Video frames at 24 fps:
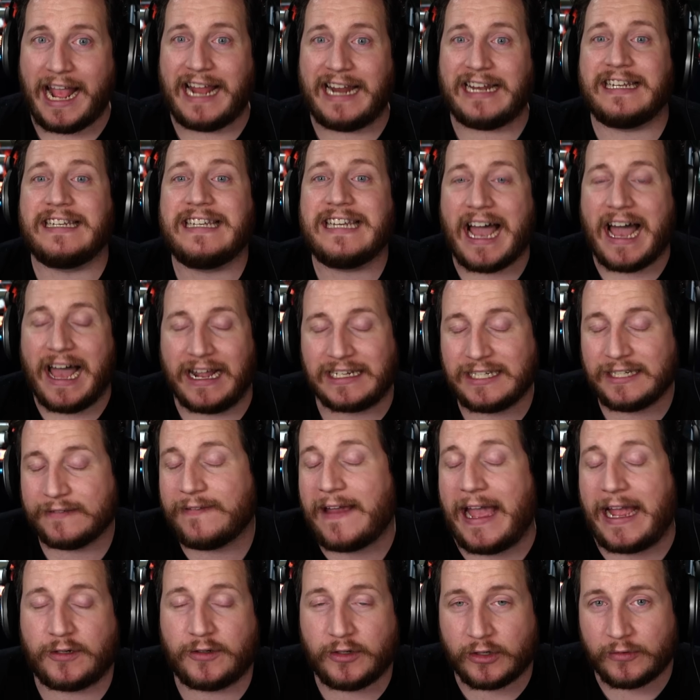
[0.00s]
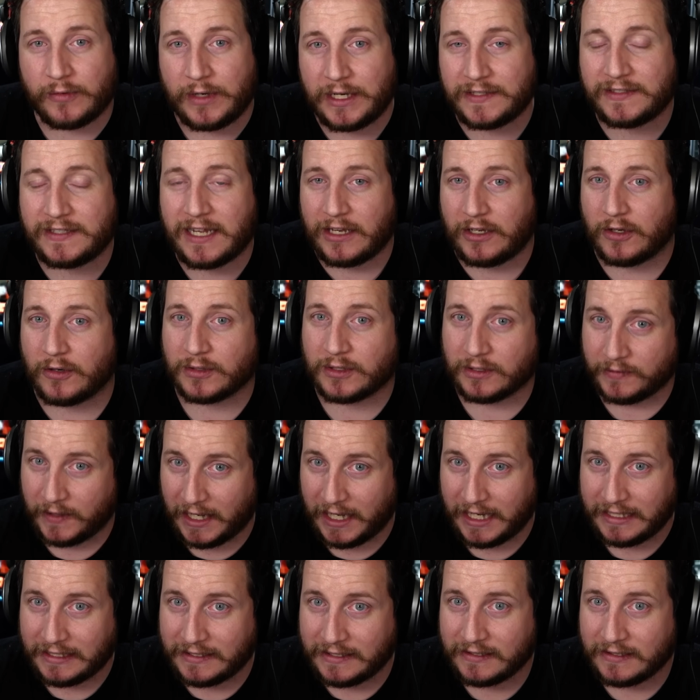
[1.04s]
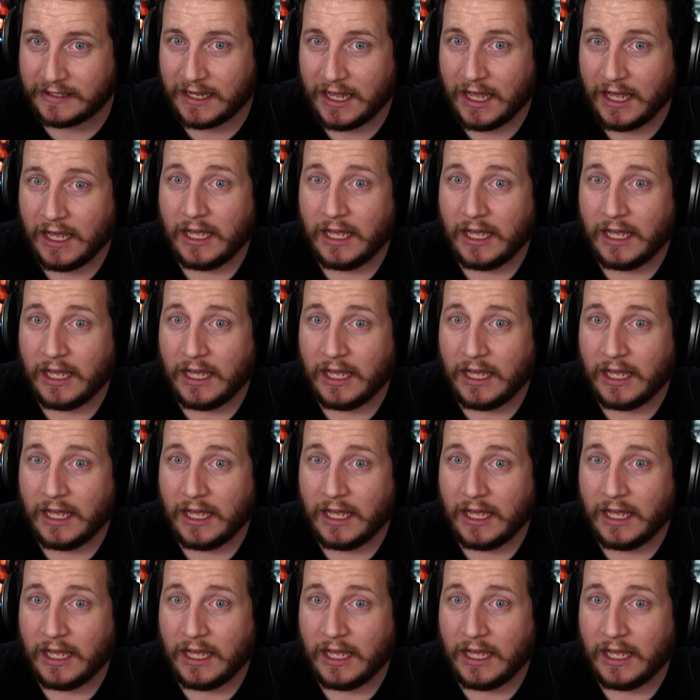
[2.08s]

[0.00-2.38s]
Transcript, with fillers: and not to factory reset your device.